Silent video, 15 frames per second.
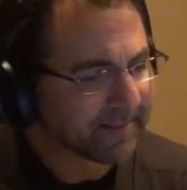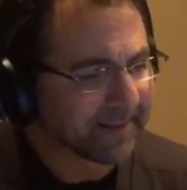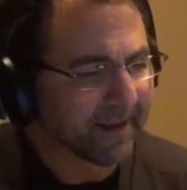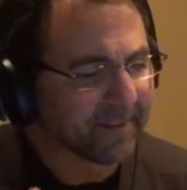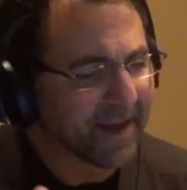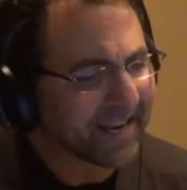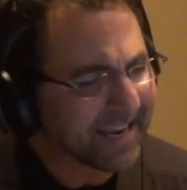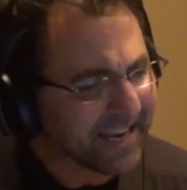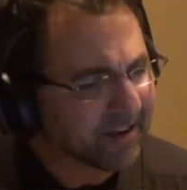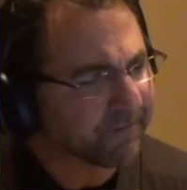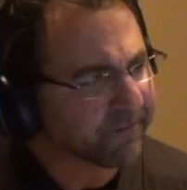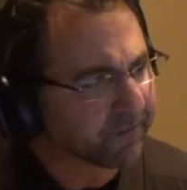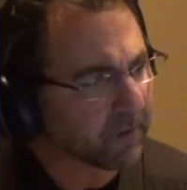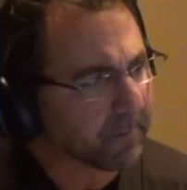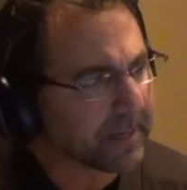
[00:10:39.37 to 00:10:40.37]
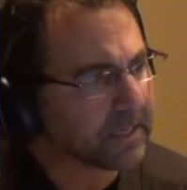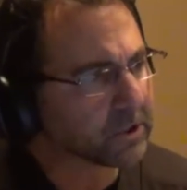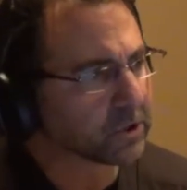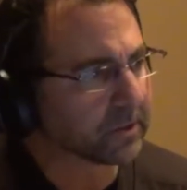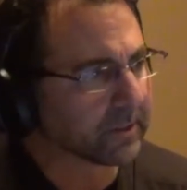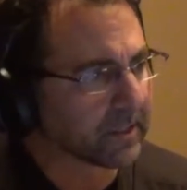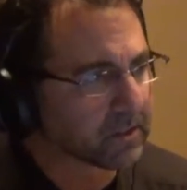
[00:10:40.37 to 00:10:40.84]
Now, that
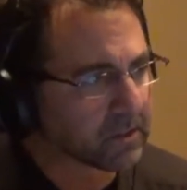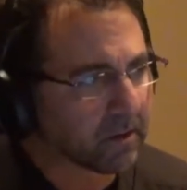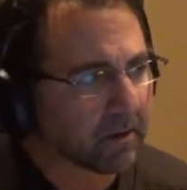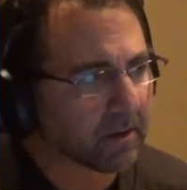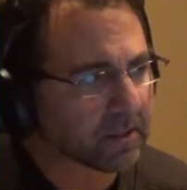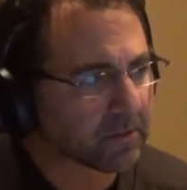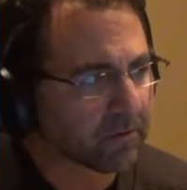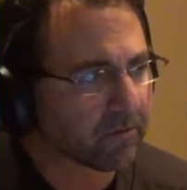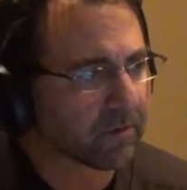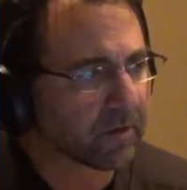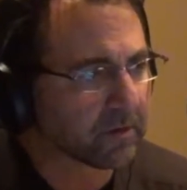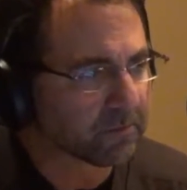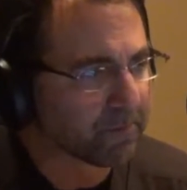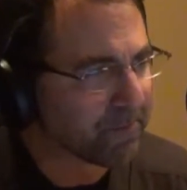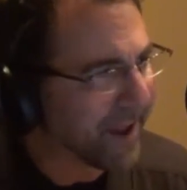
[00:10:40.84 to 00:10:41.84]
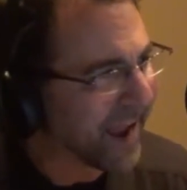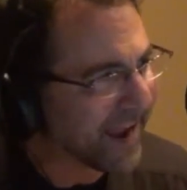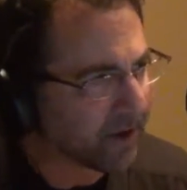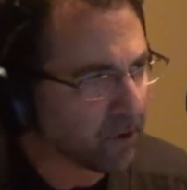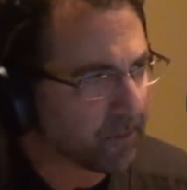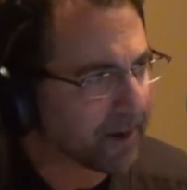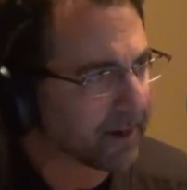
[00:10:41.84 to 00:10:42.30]
inflammation that's caused through these
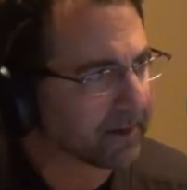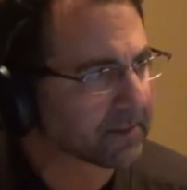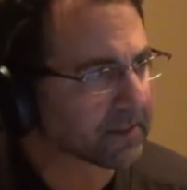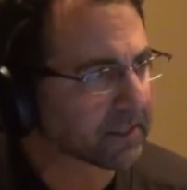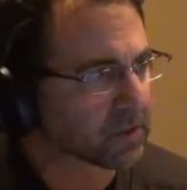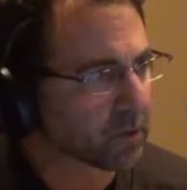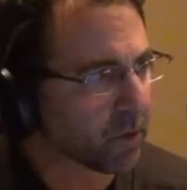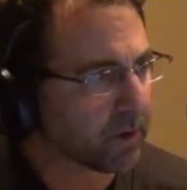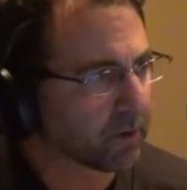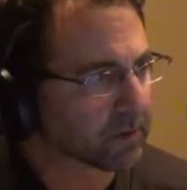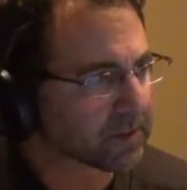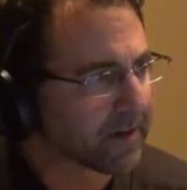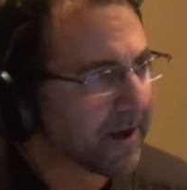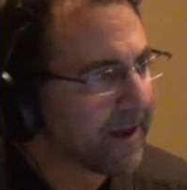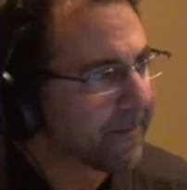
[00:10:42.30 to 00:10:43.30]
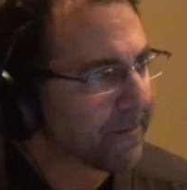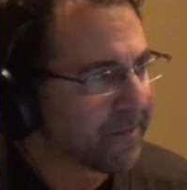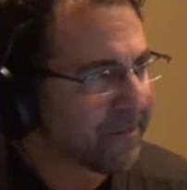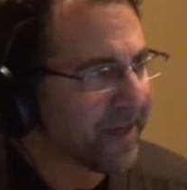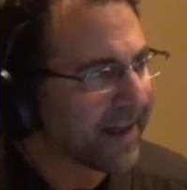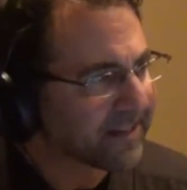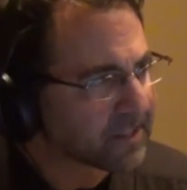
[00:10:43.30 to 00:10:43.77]
bad omega 6 oils,
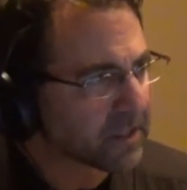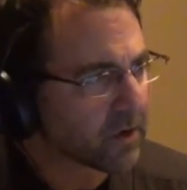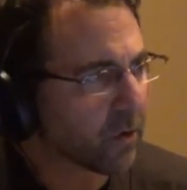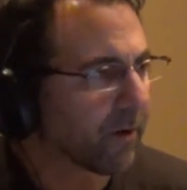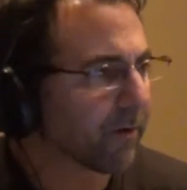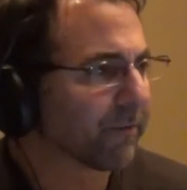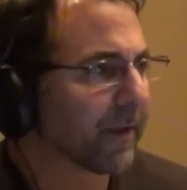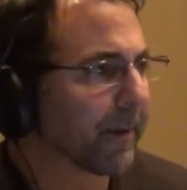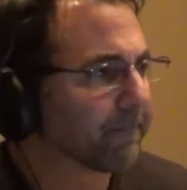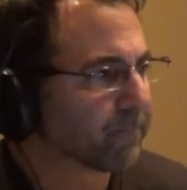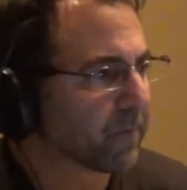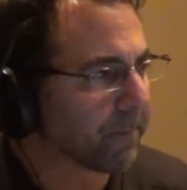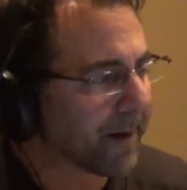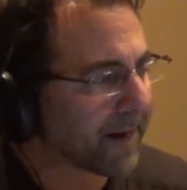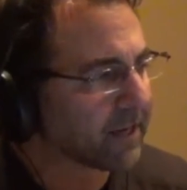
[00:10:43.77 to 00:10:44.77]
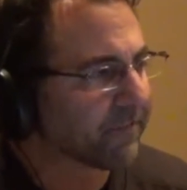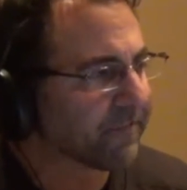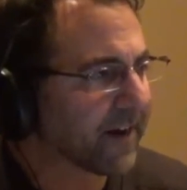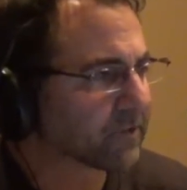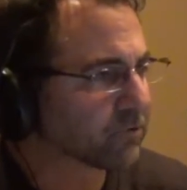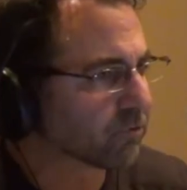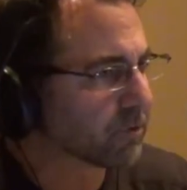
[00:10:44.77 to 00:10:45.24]
that's the oil that the
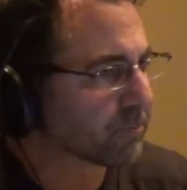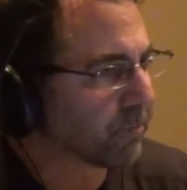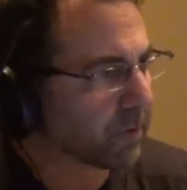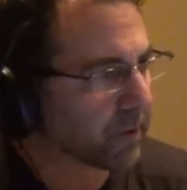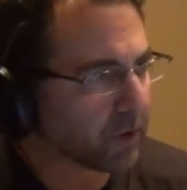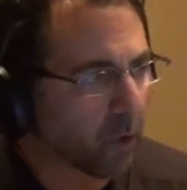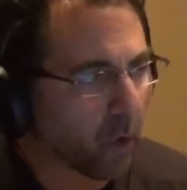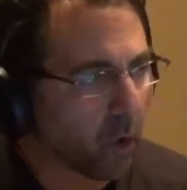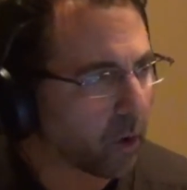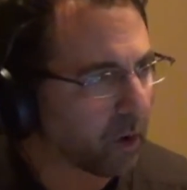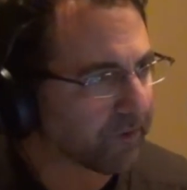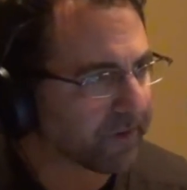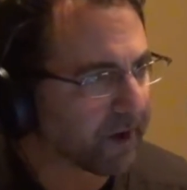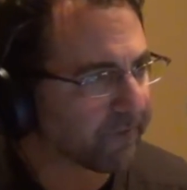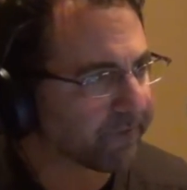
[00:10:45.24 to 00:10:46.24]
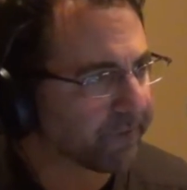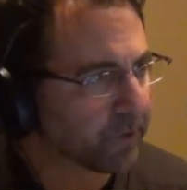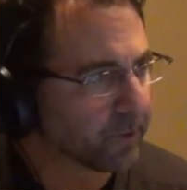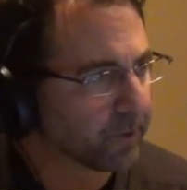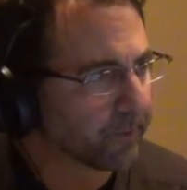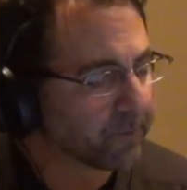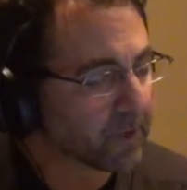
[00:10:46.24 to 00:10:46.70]
manufacturers put in all of our
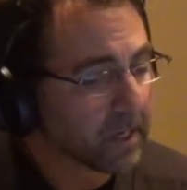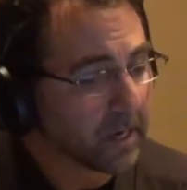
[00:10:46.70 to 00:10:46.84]
food.